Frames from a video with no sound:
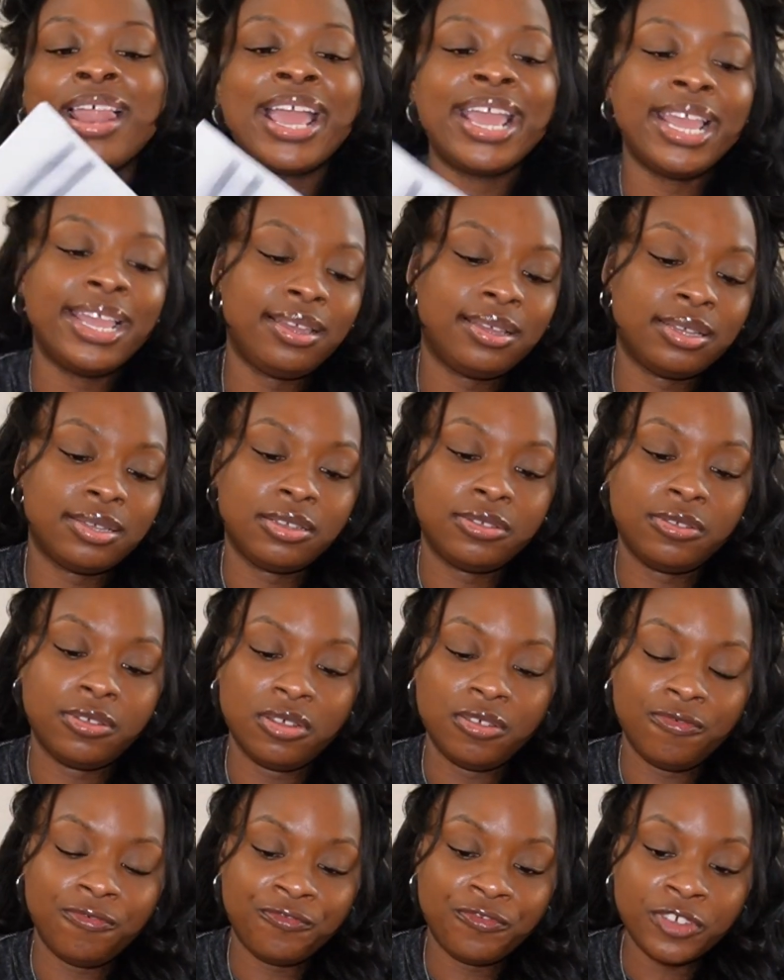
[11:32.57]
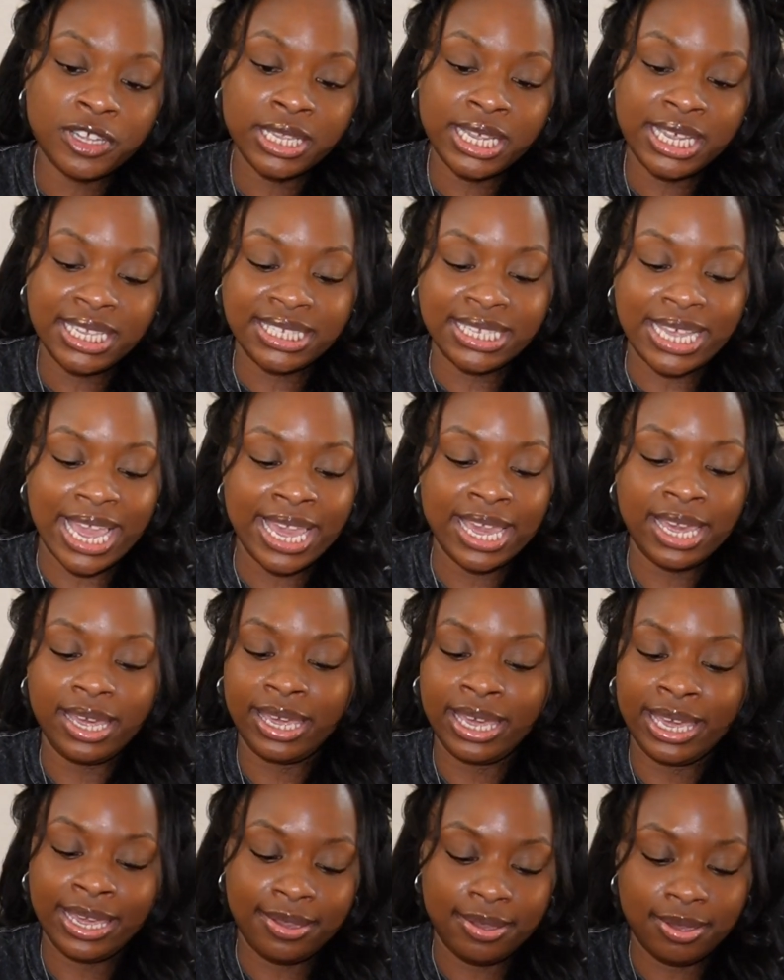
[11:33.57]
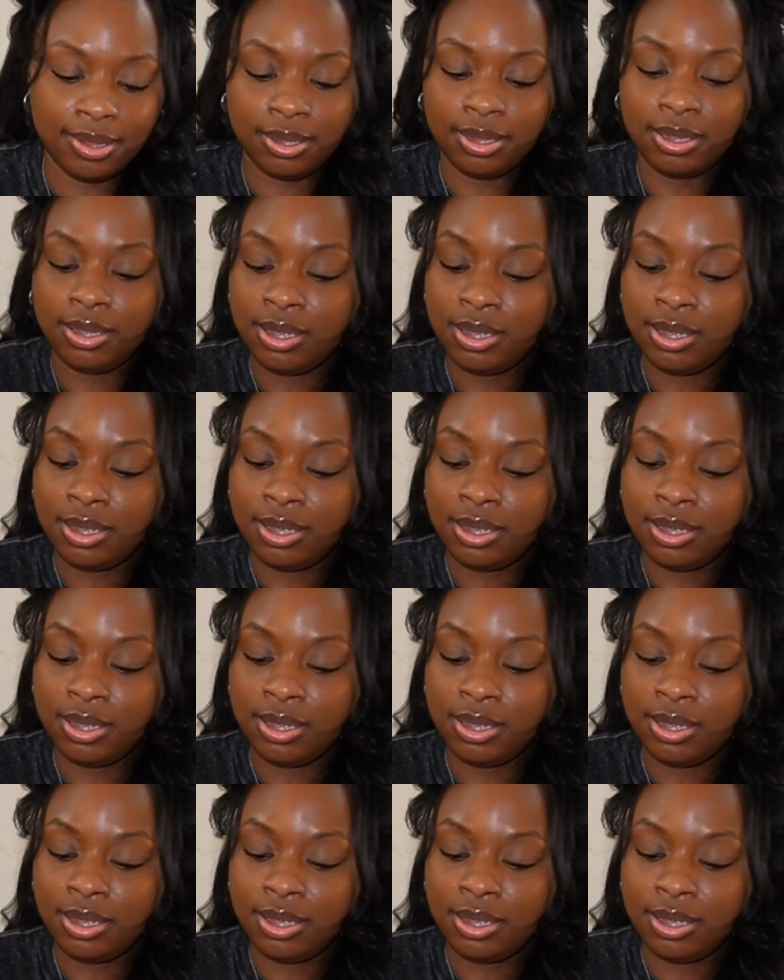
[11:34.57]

like fully take it